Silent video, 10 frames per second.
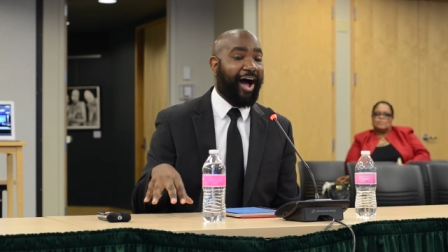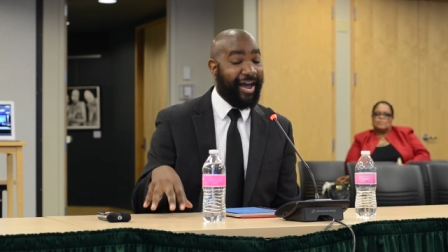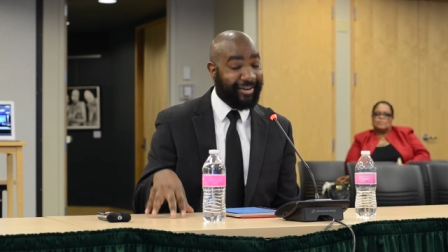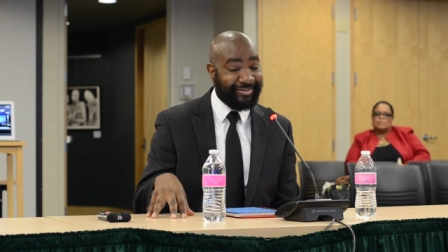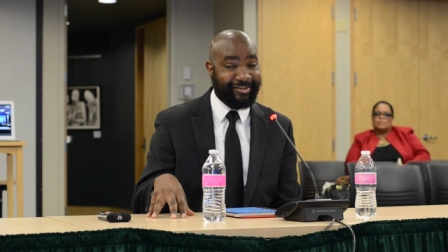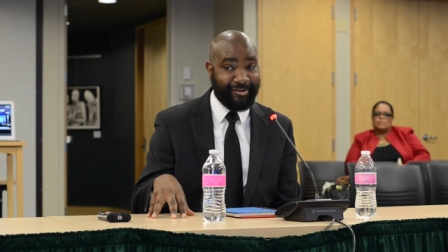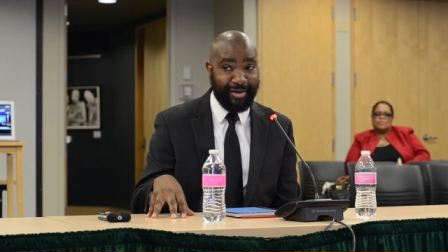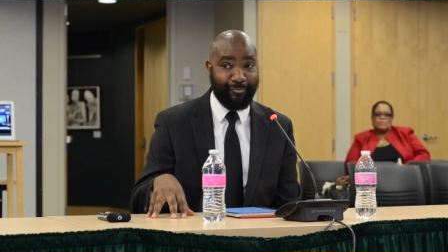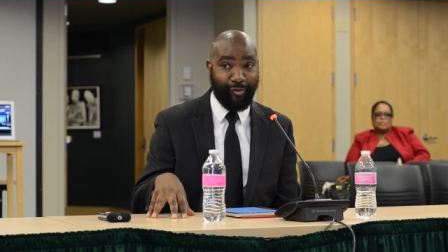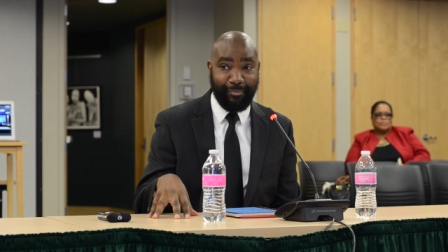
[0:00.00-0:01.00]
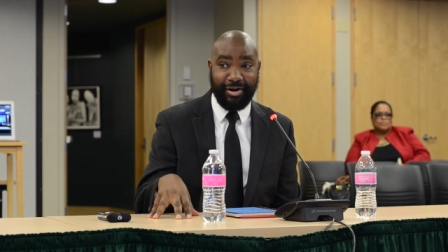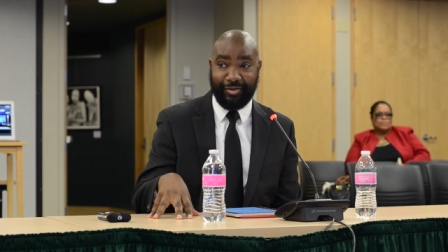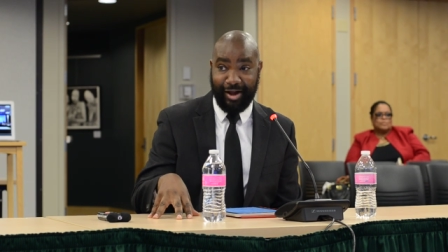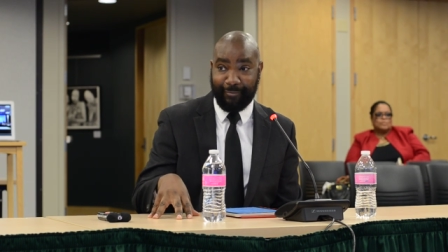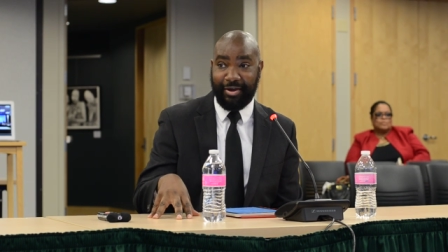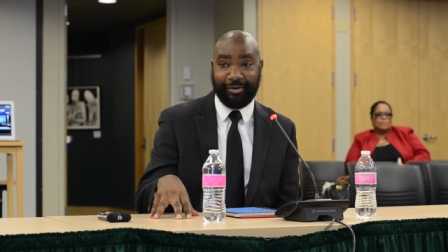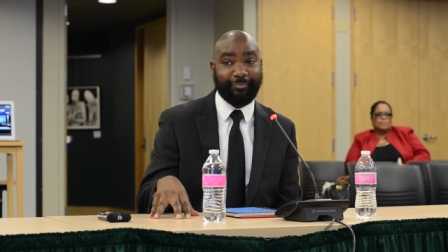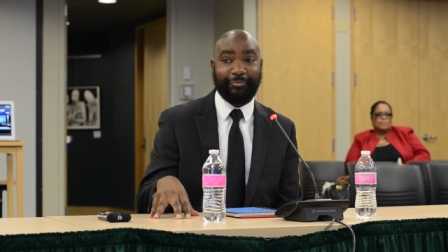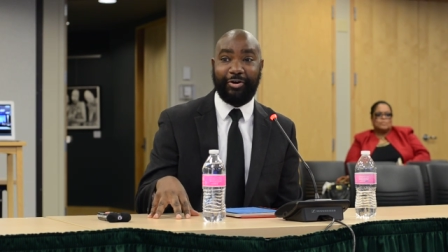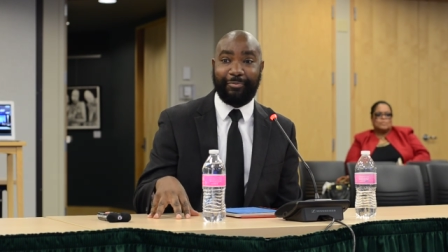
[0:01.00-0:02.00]
Ike is going to make more money than I make
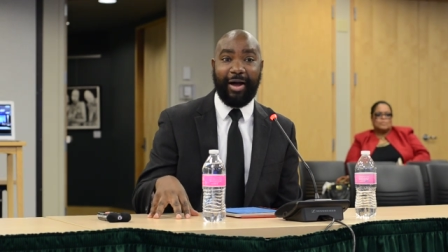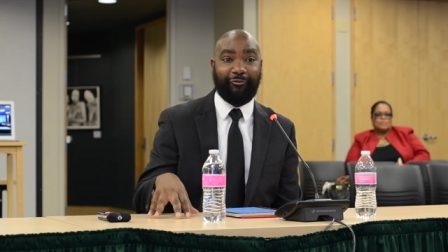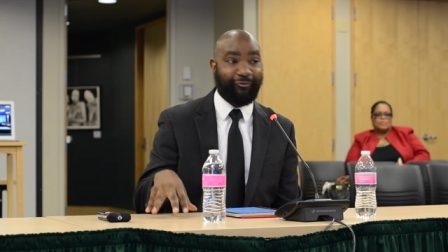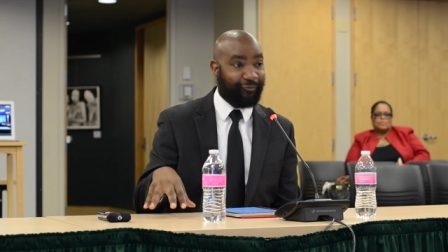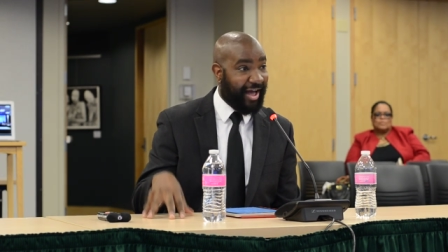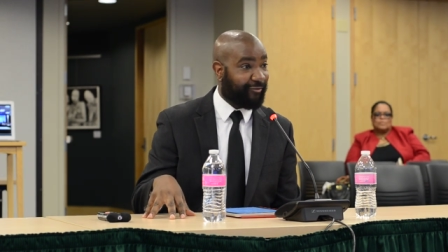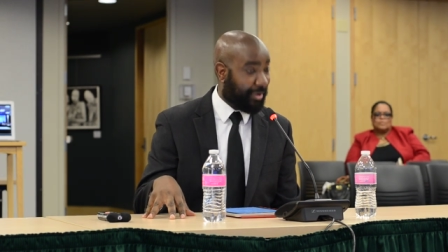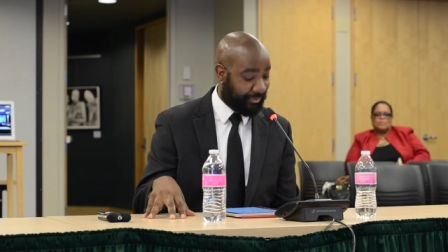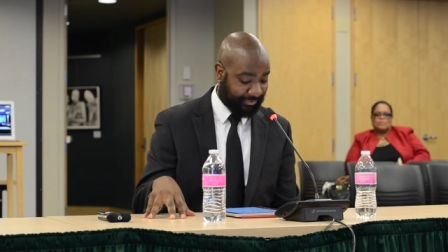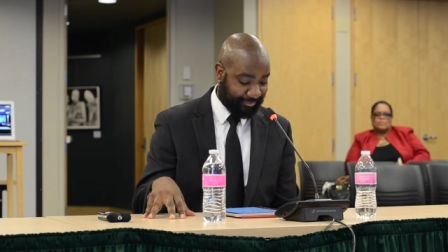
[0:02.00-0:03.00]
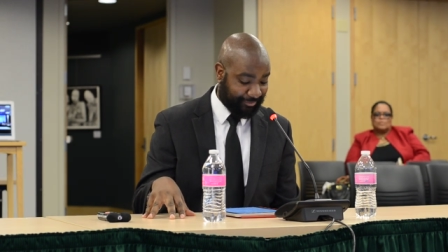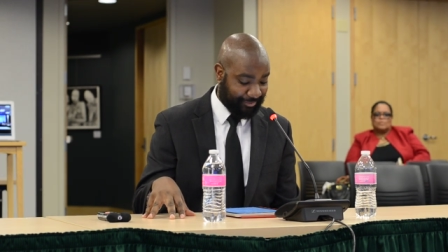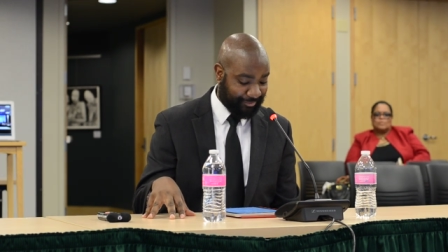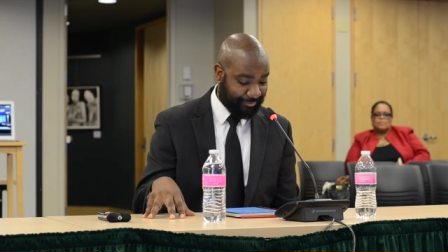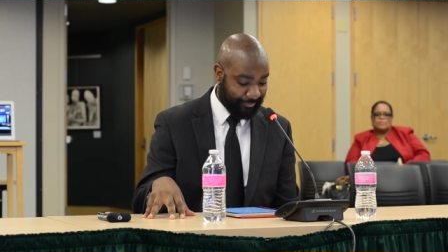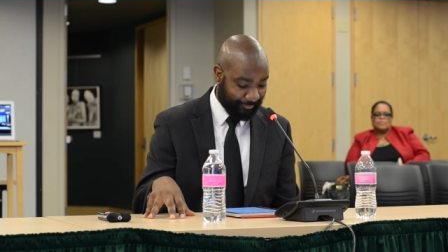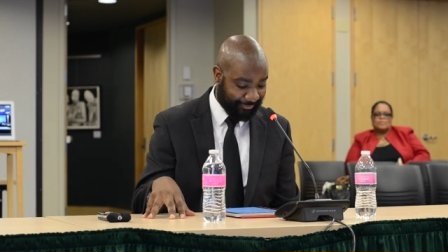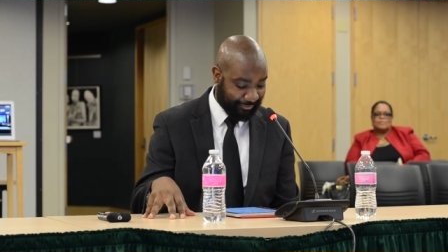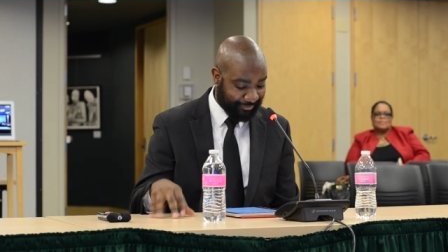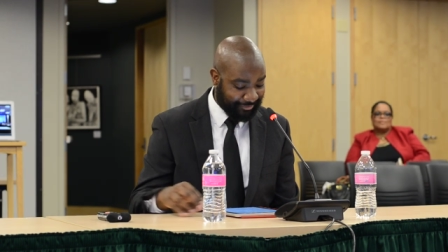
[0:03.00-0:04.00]
in about 5 months.
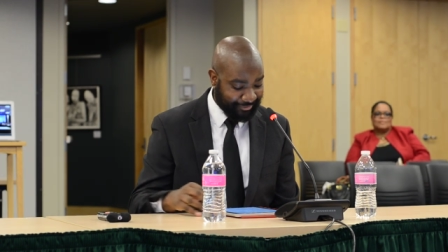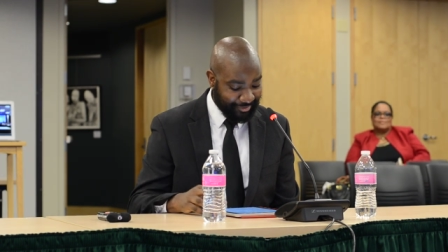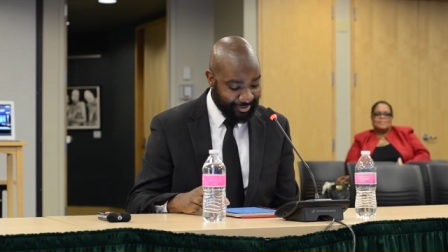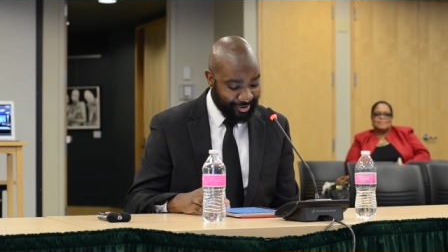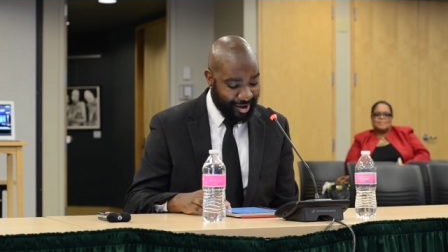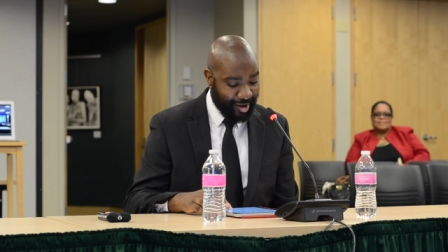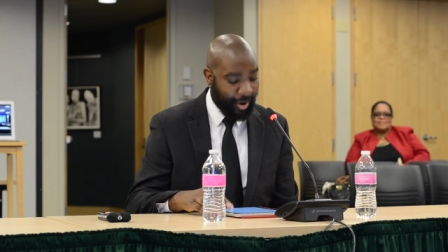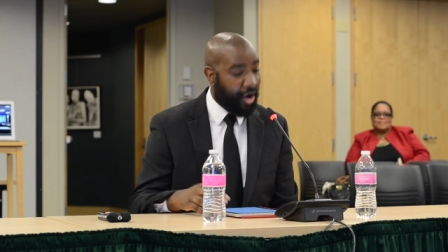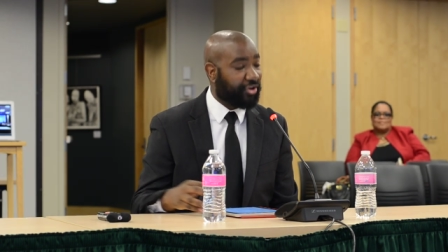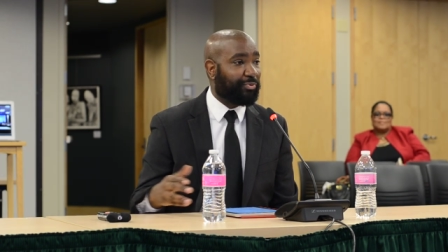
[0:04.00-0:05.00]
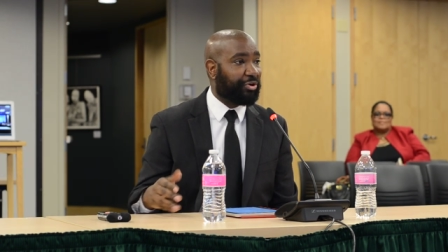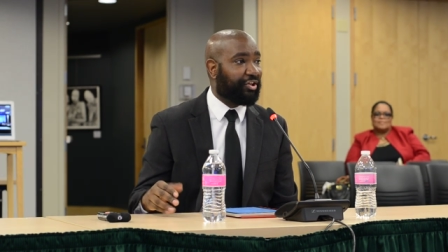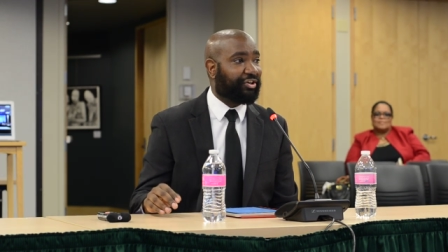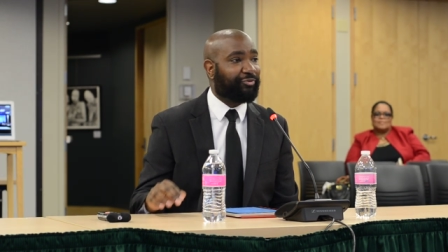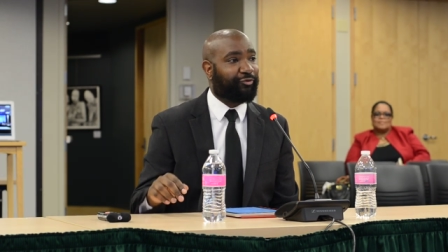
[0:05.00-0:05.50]
Also at Lincoln,